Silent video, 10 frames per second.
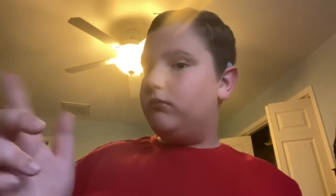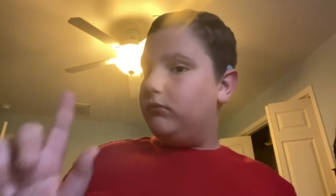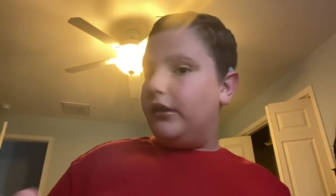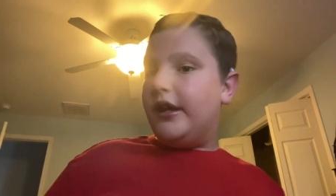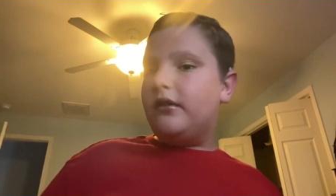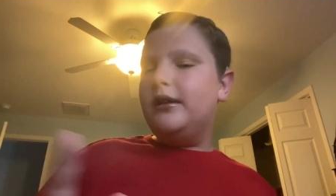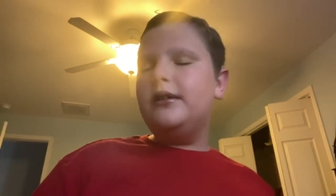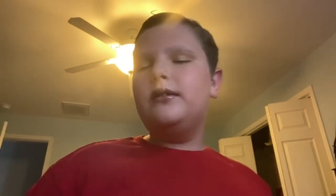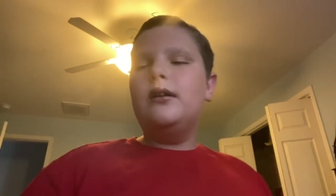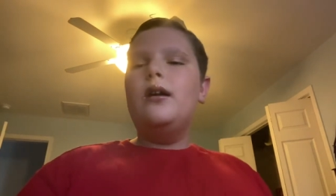the
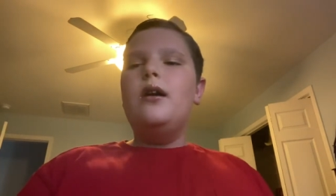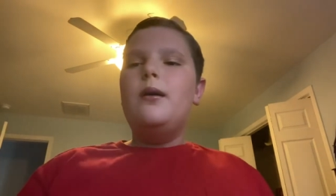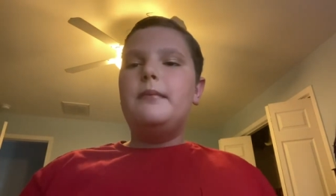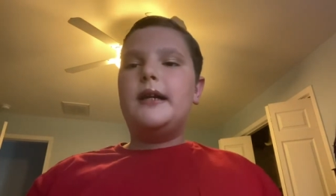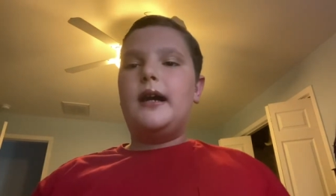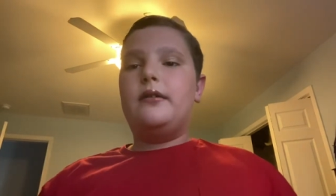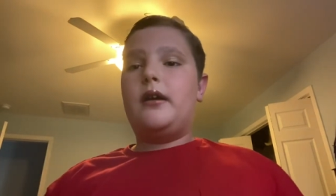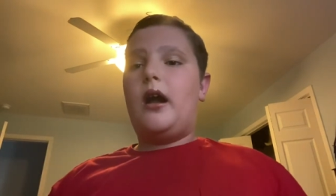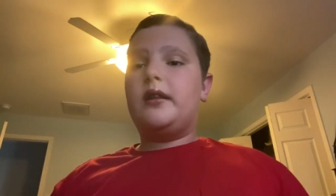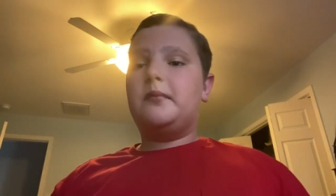necklace because I
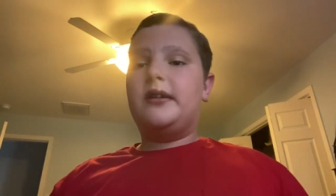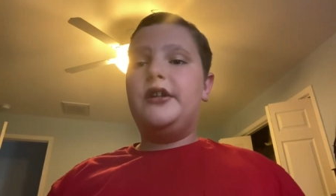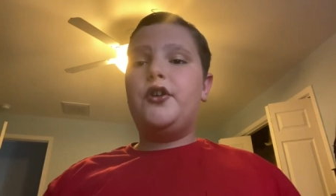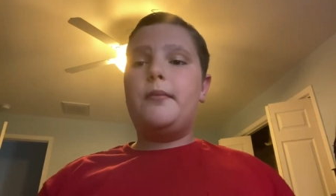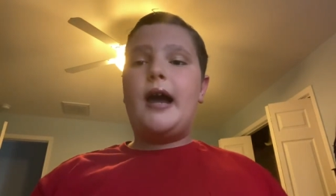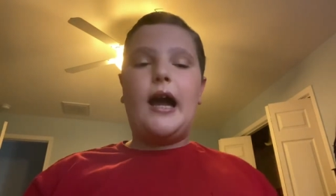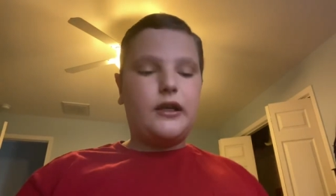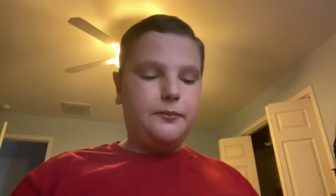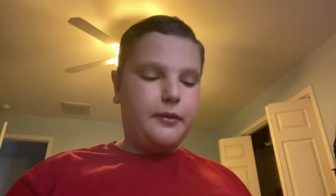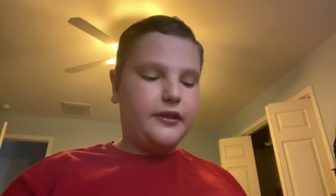got them at TJ
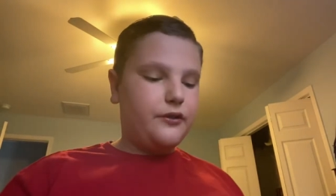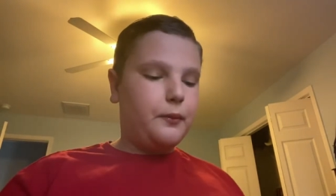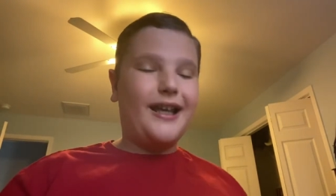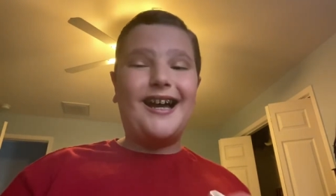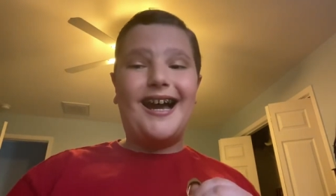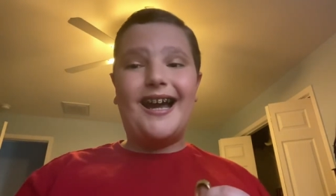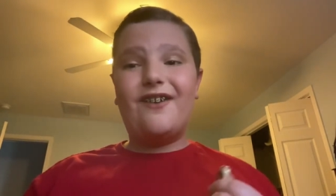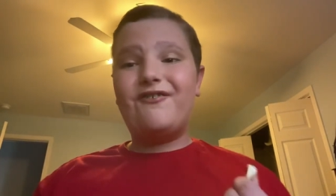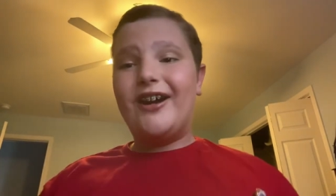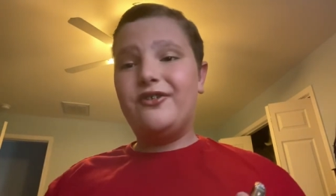Maxx, but this one I got at a
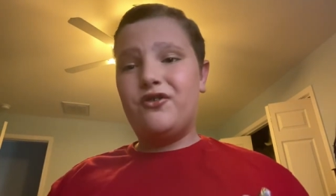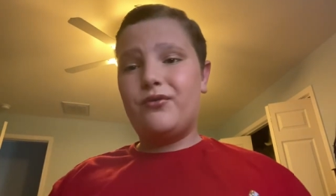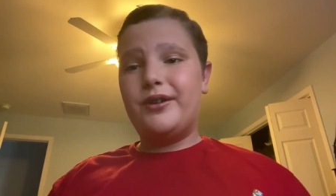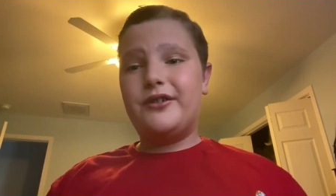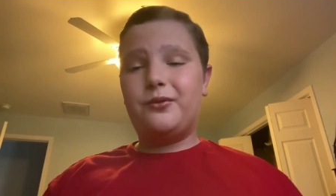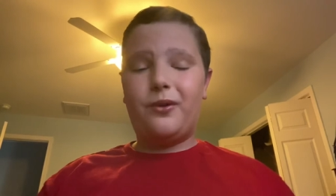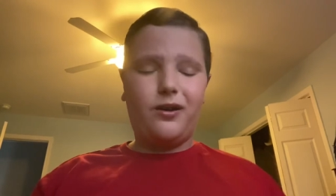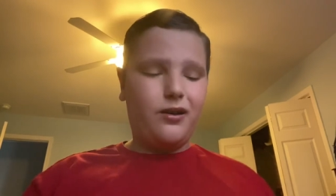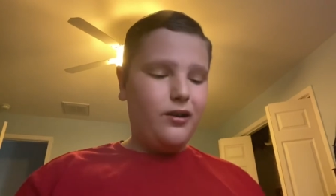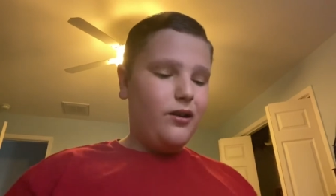fine jewelry
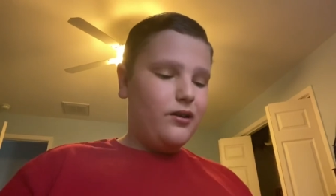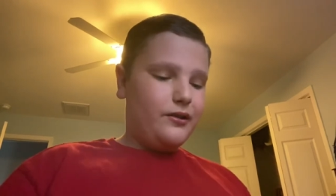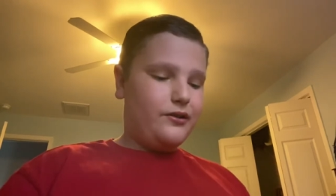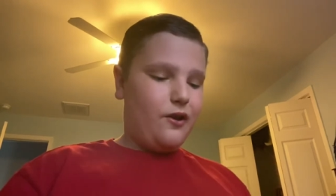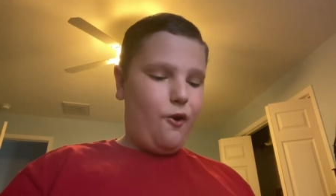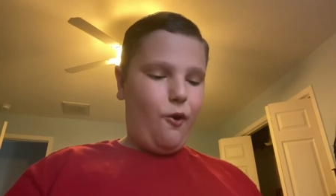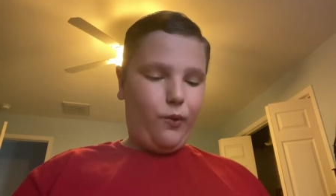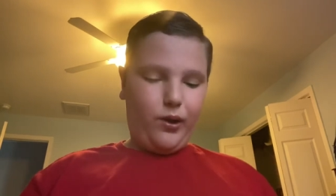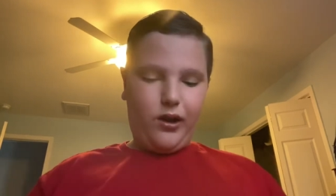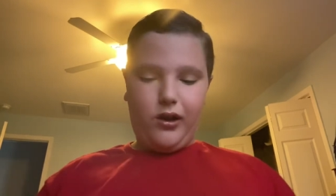store,
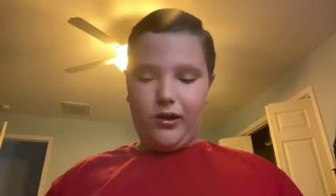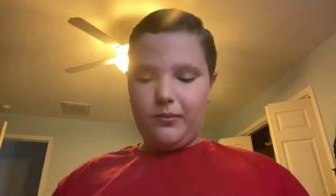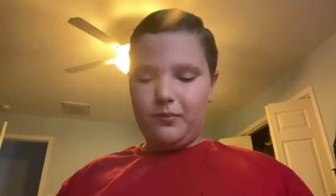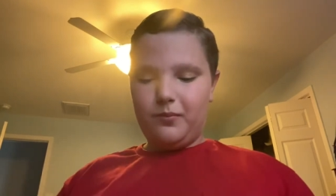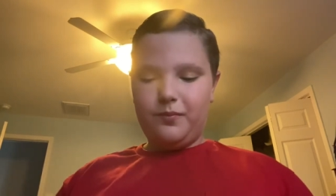so, um,